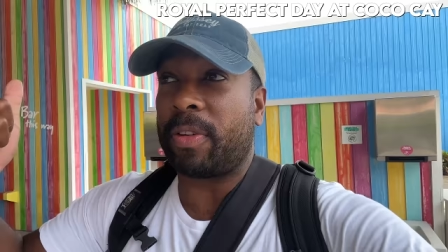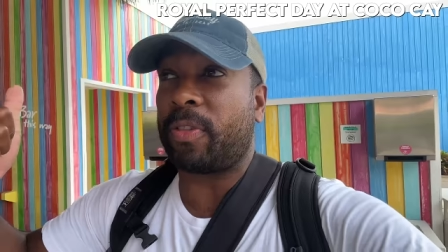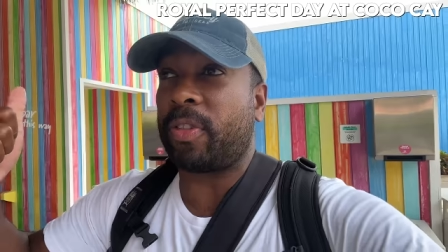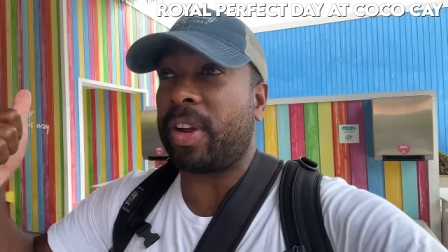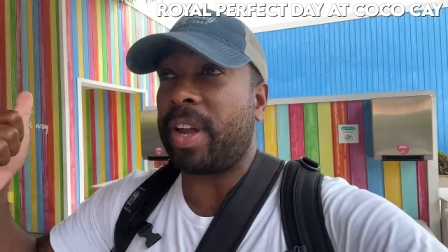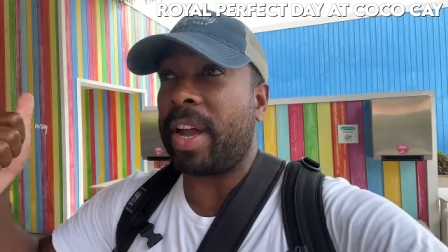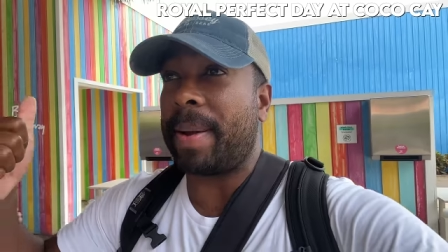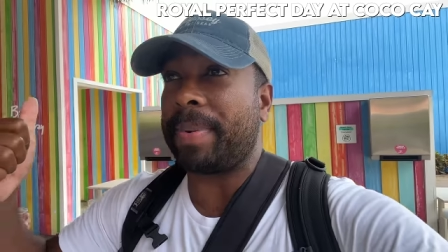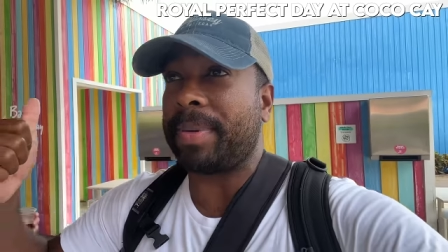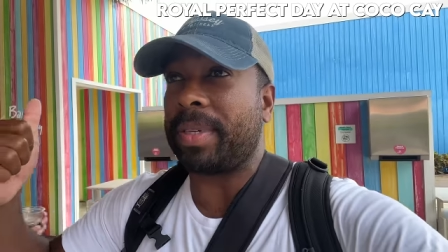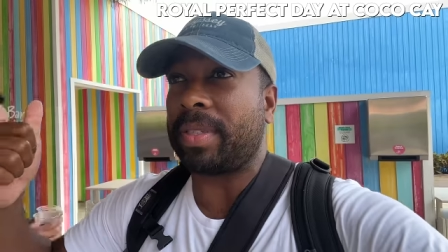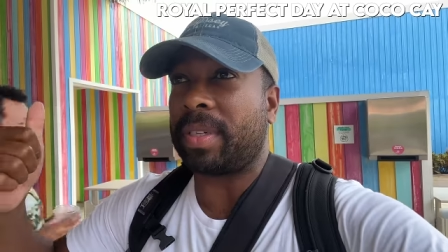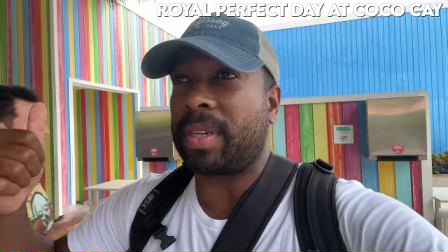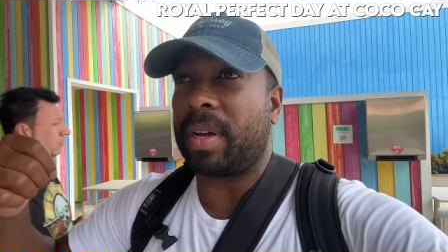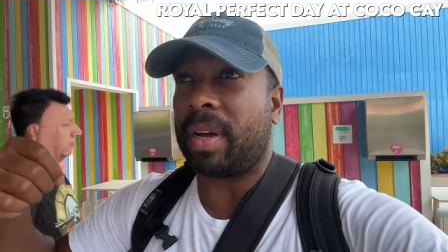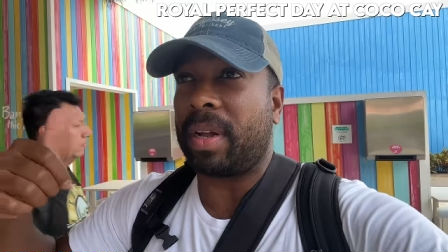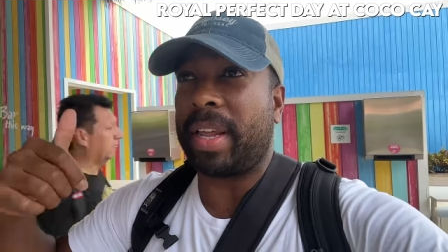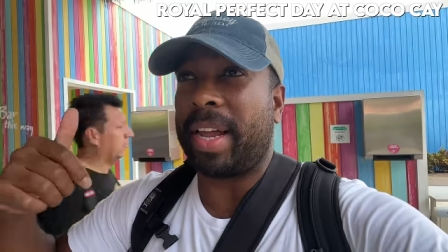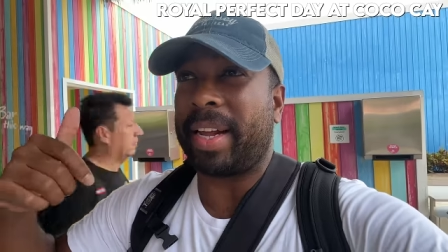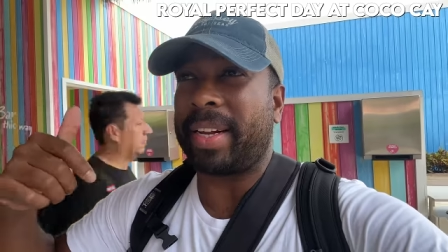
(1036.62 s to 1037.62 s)
free options
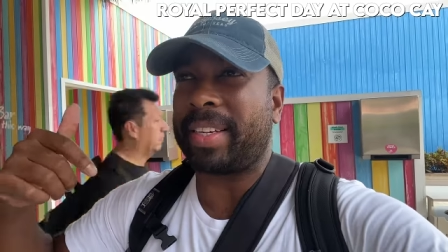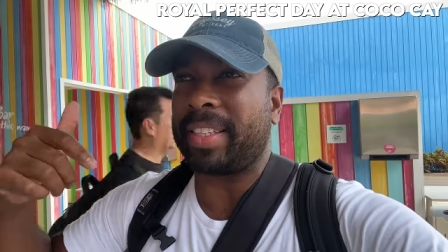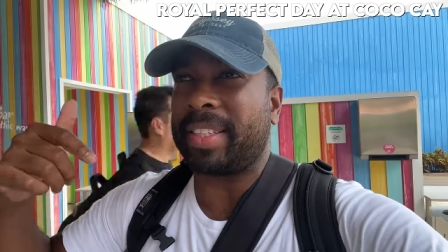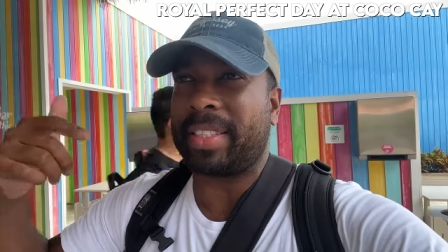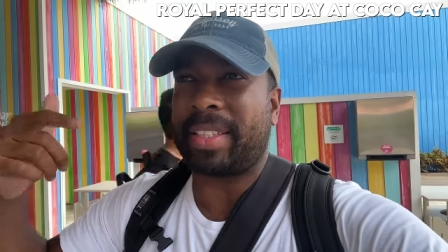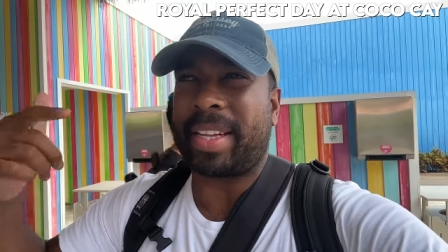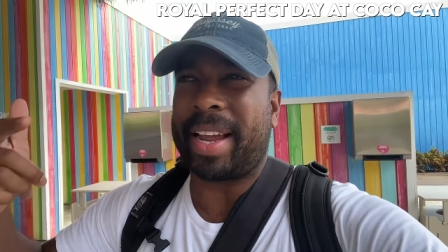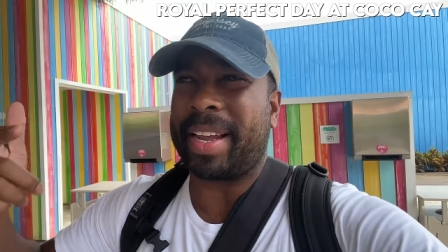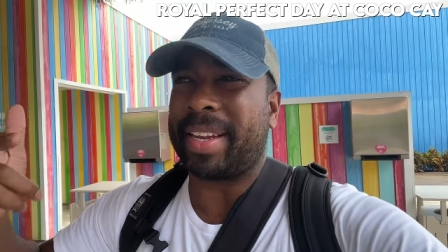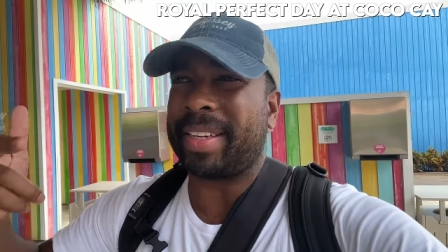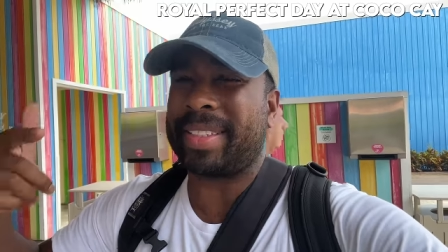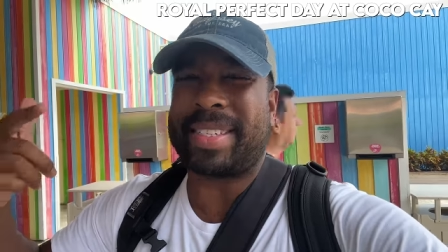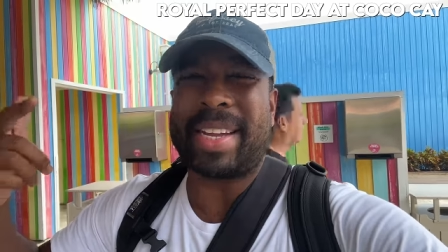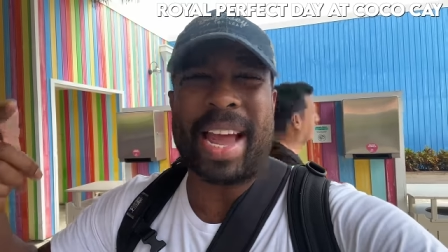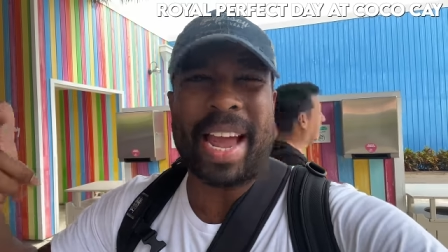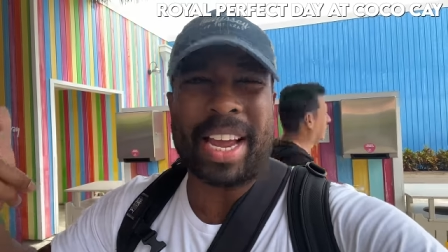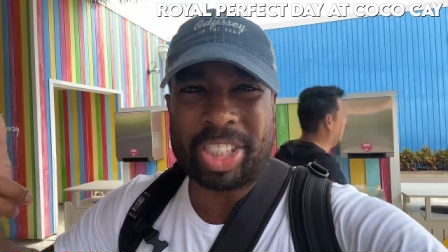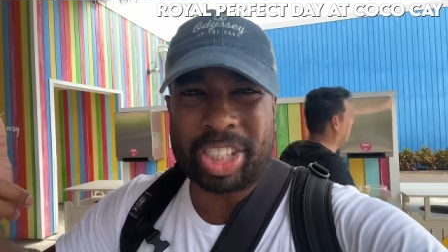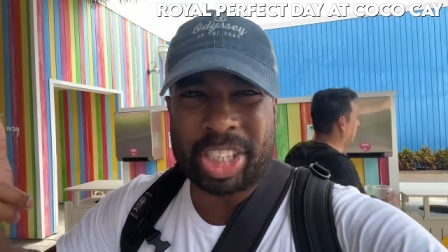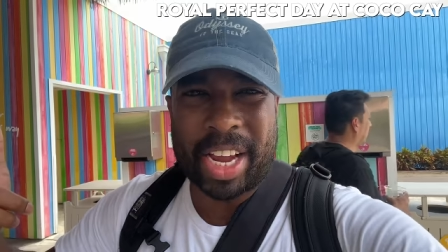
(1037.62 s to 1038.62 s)
called like the like
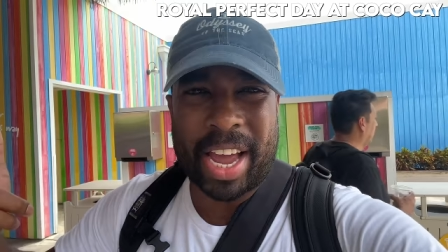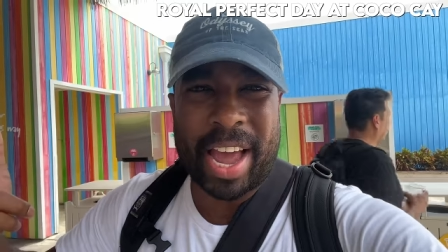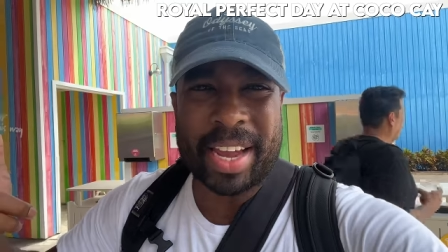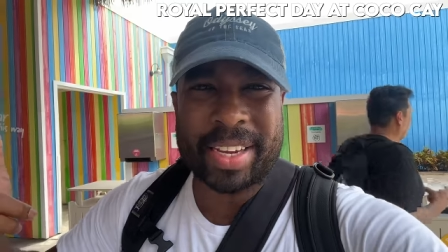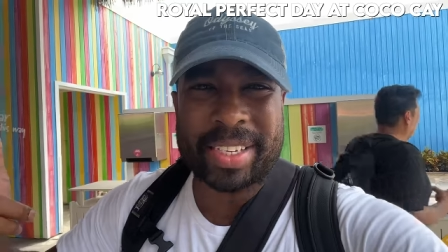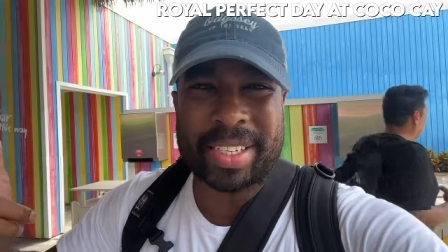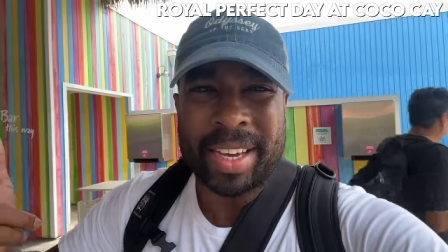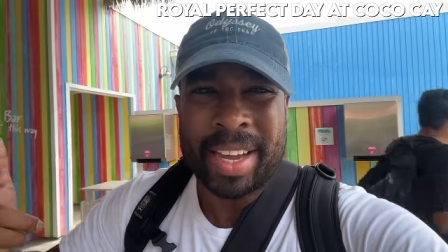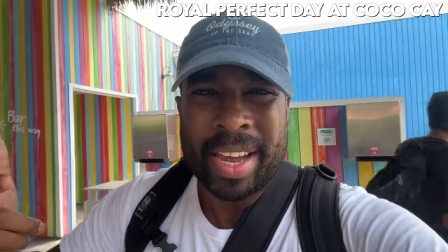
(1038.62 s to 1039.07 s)
snack shacks.